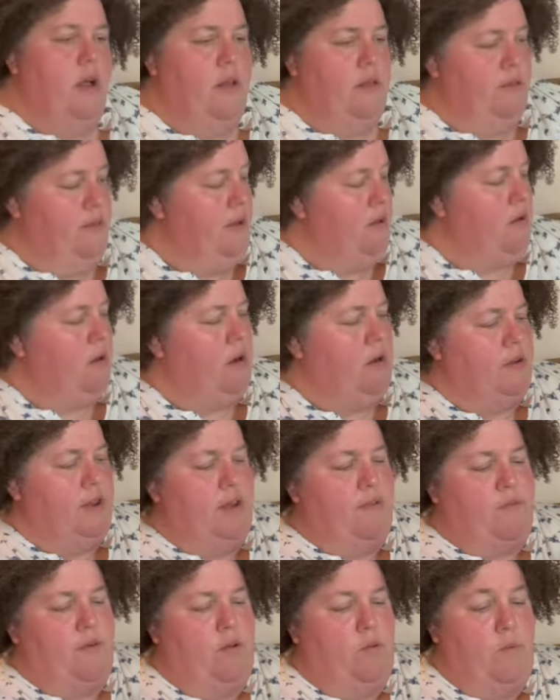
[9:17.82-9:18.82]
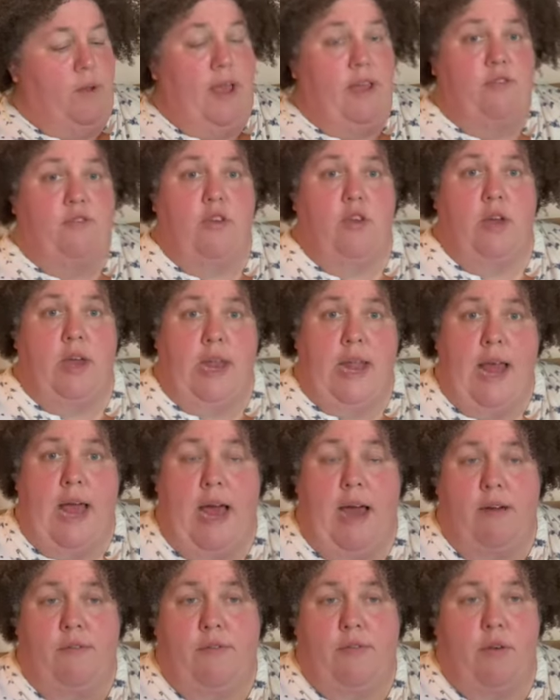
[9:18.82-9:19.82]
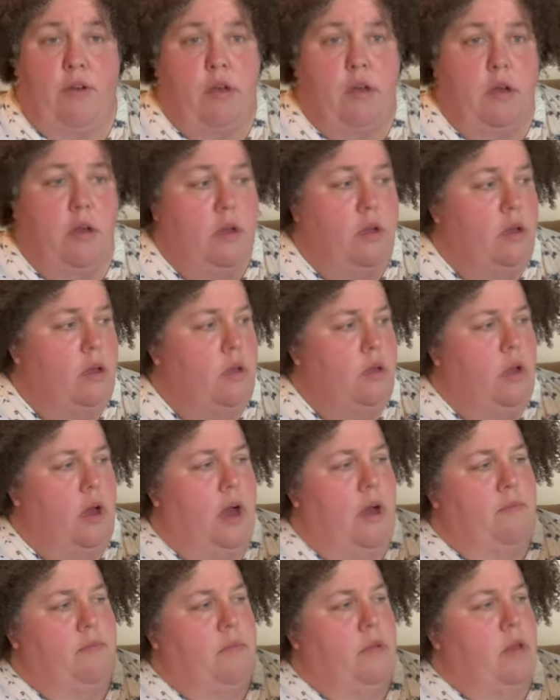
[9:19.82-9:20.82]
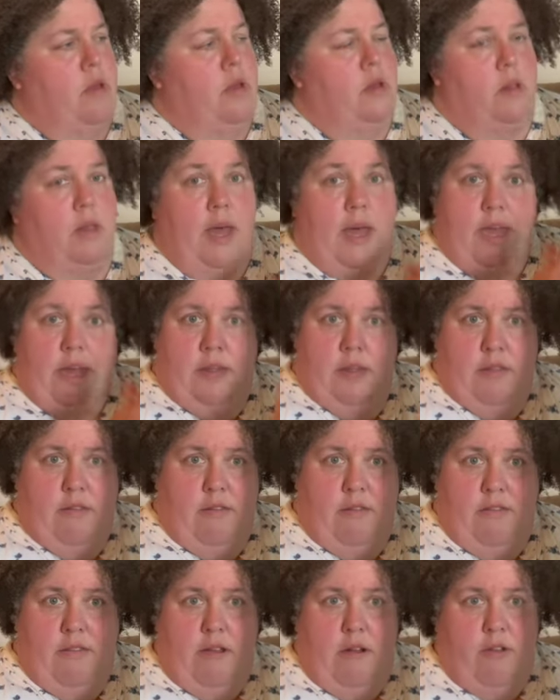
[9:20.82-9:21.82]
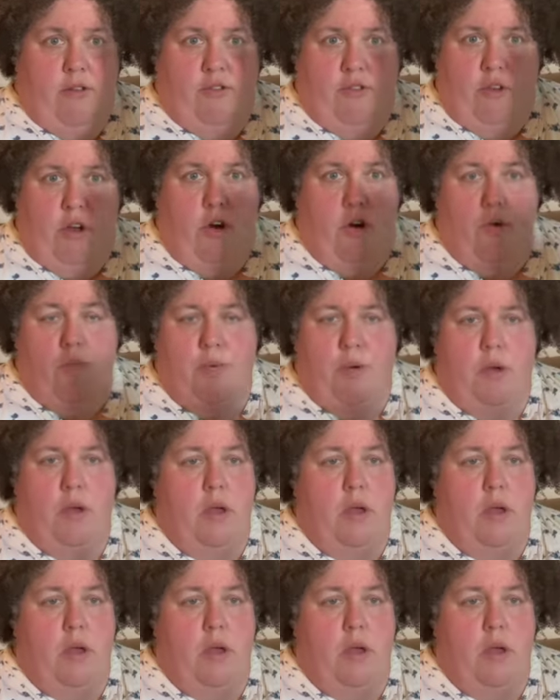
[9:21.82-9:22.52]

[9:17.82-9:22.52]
are different ways you can have, like this is their soap.